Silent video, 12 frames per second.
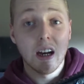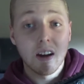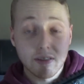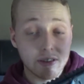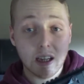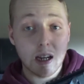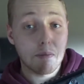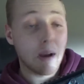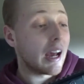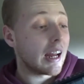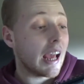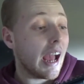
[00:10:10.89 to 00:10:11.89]
forget
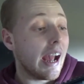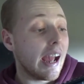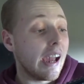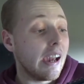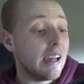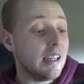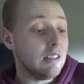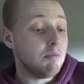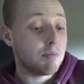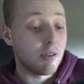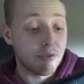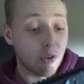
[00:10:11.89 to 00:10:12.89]
about it.
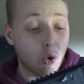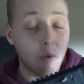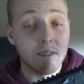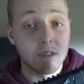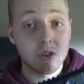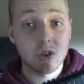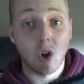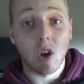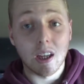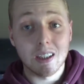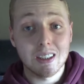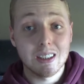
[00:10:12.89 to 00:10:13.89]
It performs
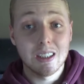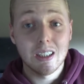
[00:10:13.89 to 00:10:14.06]
solid.